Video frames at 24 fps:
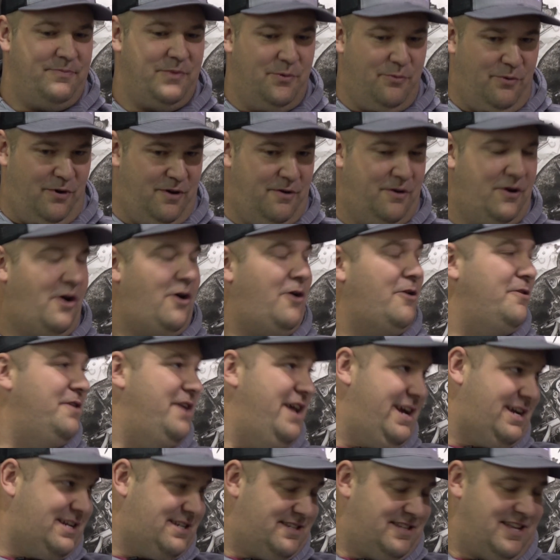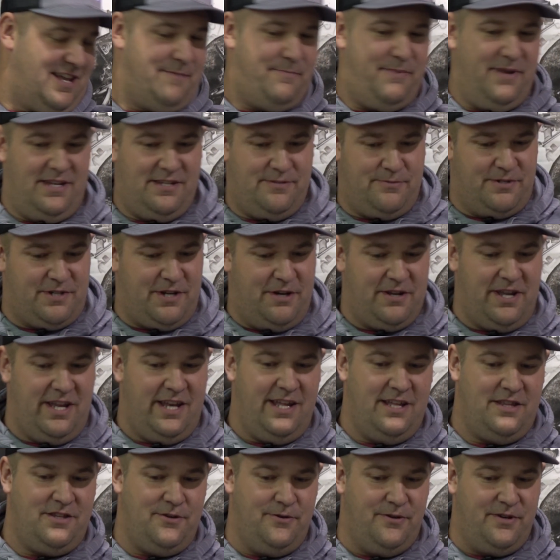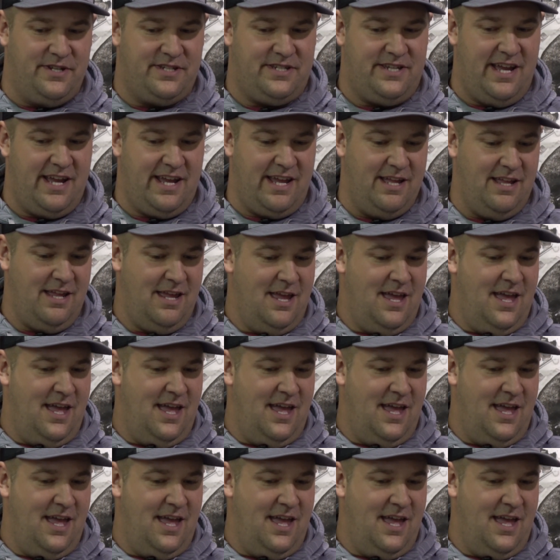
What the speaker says: what our next step is, which I'll get into in a second,